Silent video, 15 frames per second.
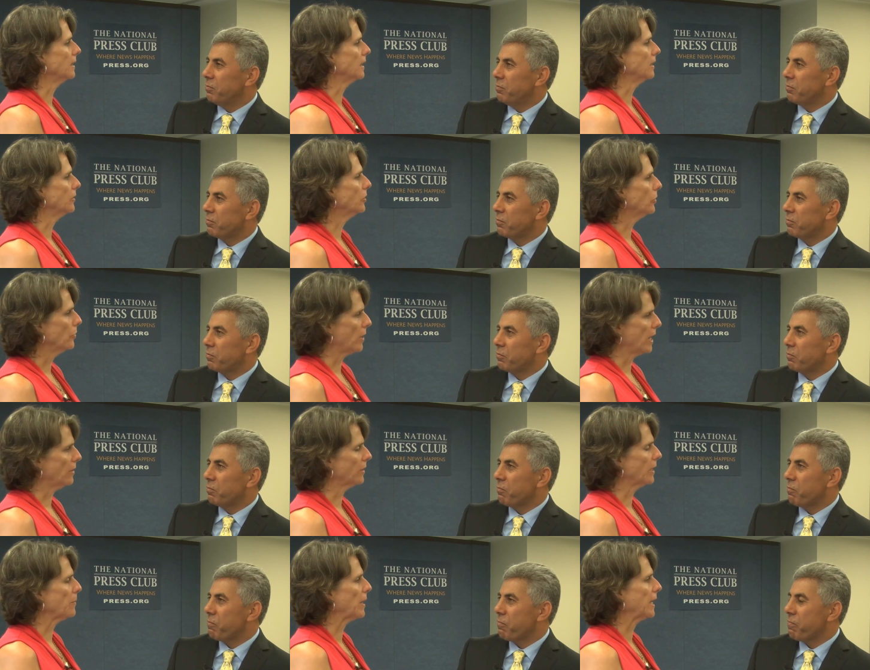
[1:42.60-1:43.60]
Speaker 1: the two
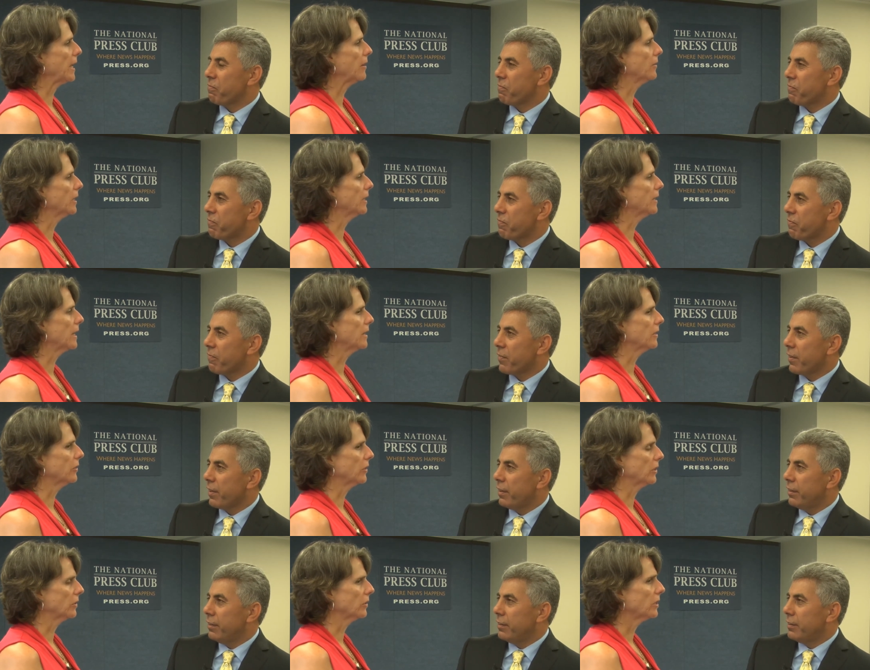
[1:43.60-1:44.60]
county by county
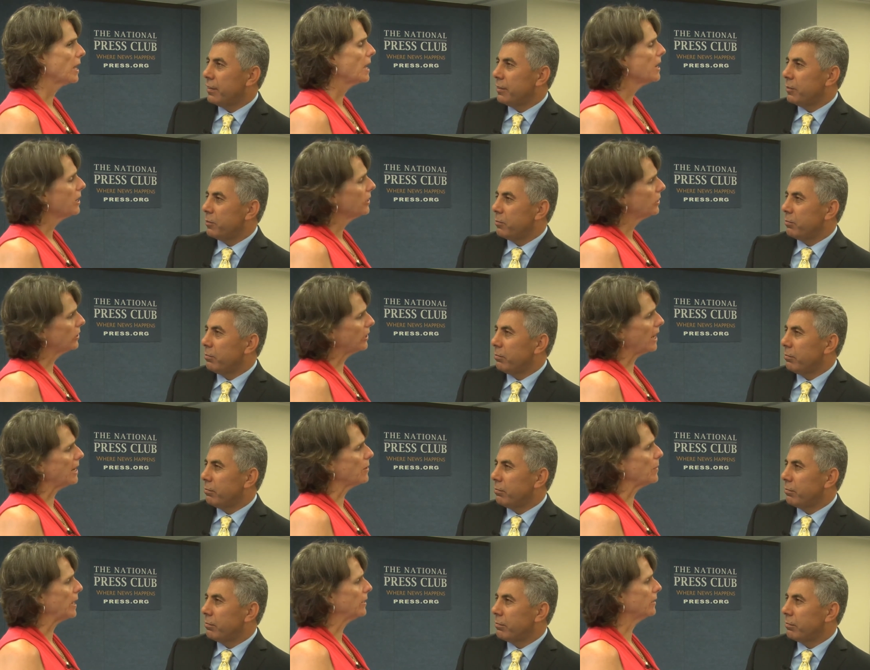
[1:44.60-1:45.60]
analyses,
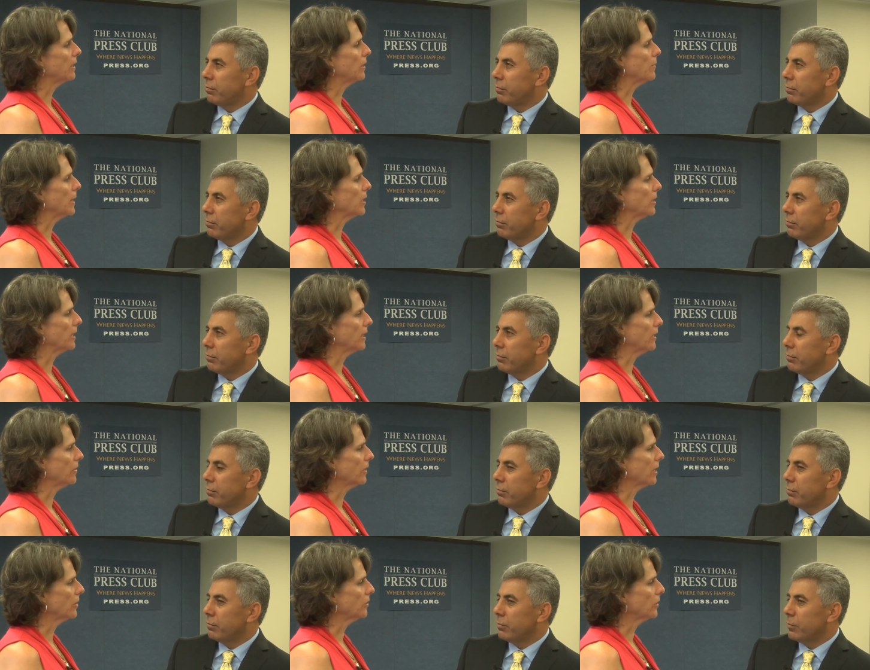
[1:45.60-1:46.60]
say about the American
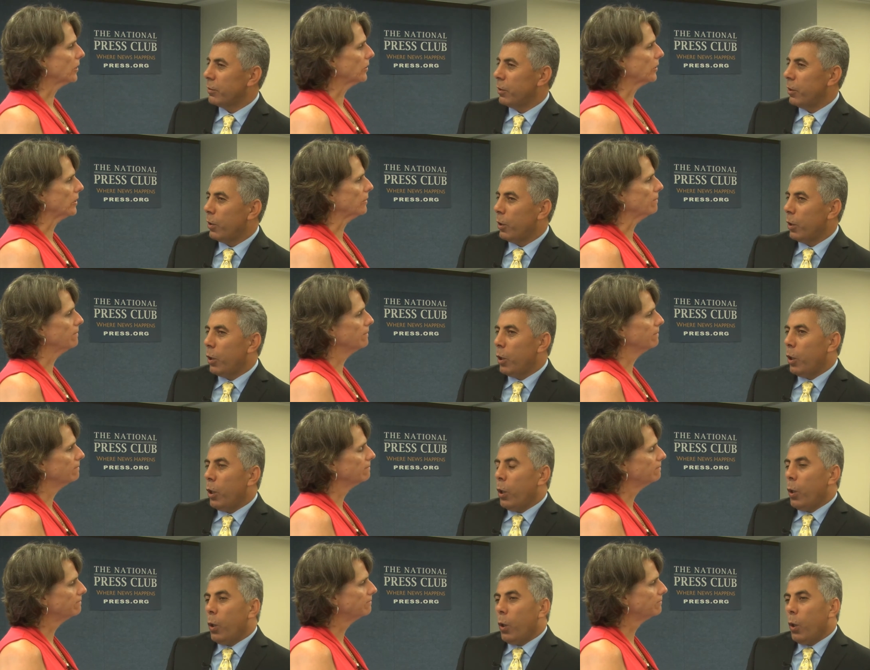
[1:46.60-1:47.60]
healthcare system?
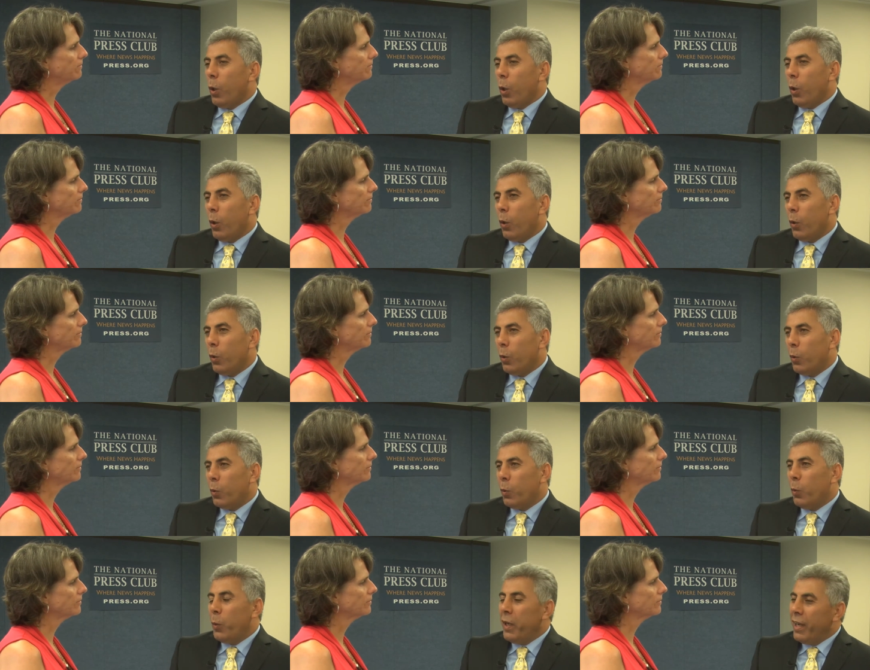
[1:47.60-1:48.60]

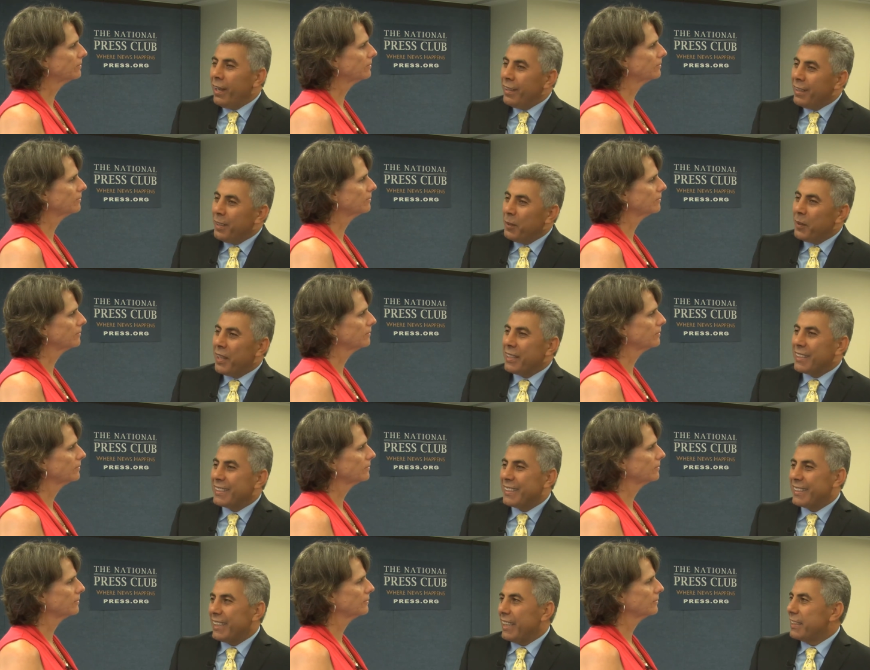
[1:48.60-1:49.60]
Speaker 2: we in the United
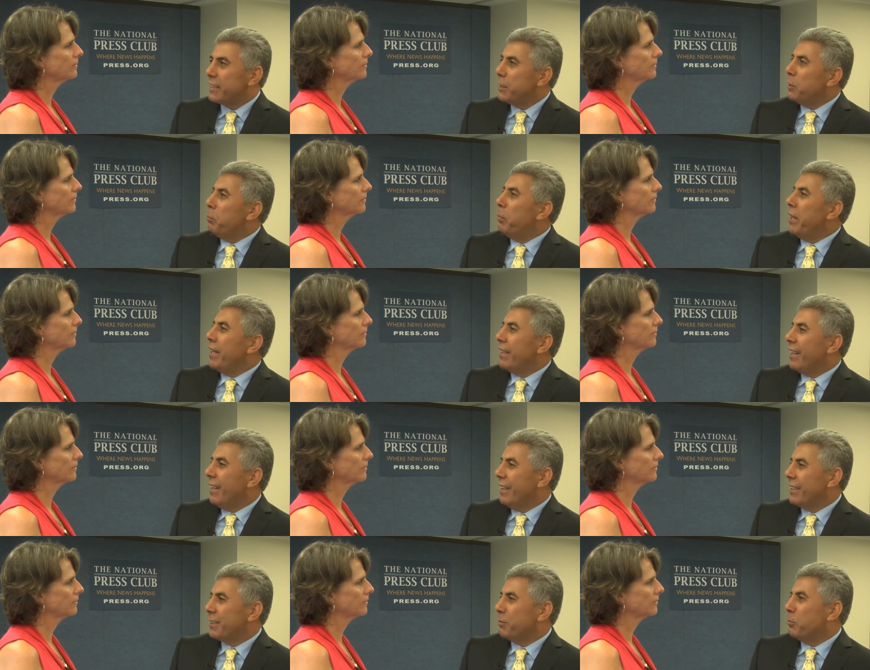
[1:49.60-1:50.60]
States debate
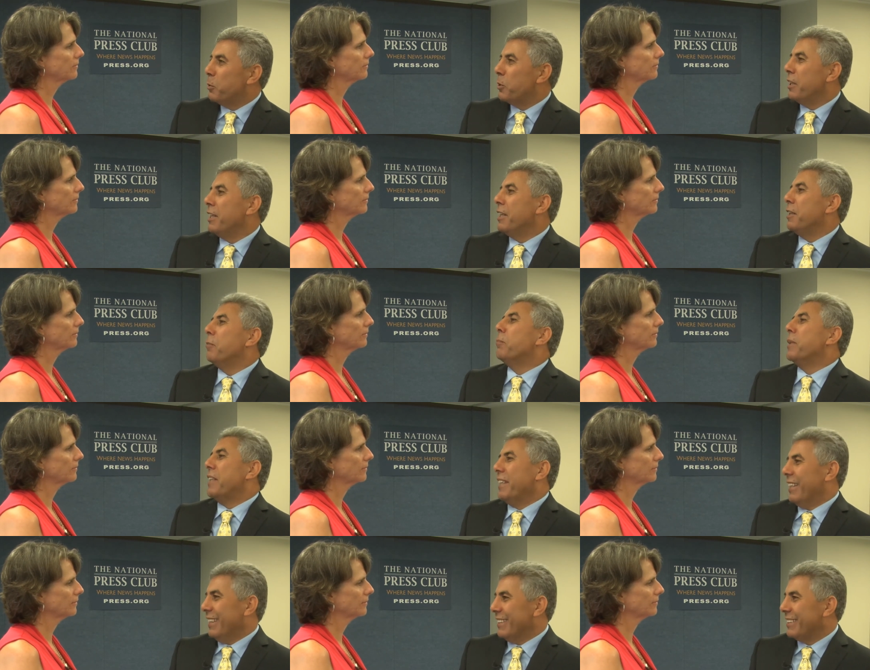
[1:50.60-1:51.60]
health more than
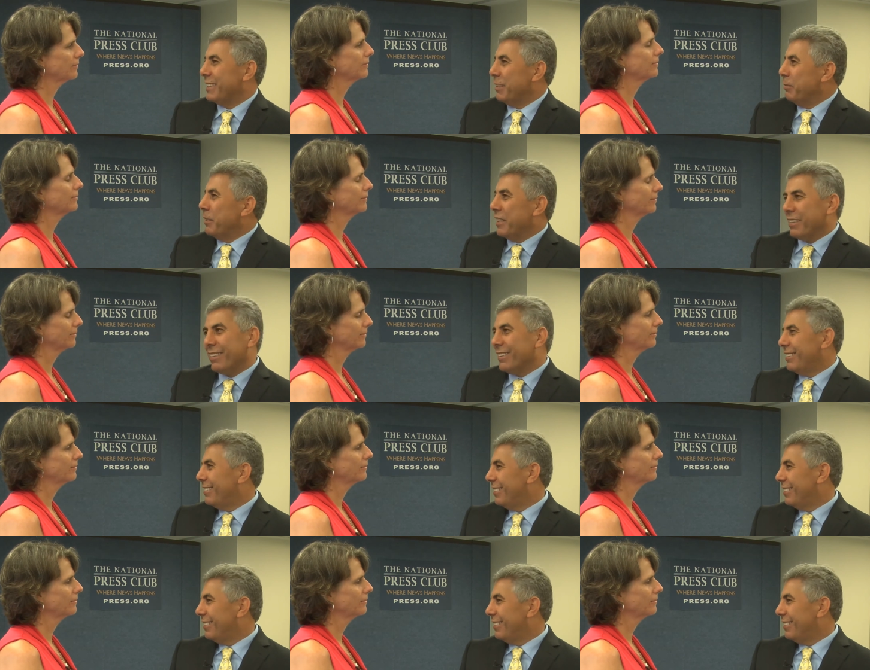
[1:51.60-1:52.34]
anybody else. I mean,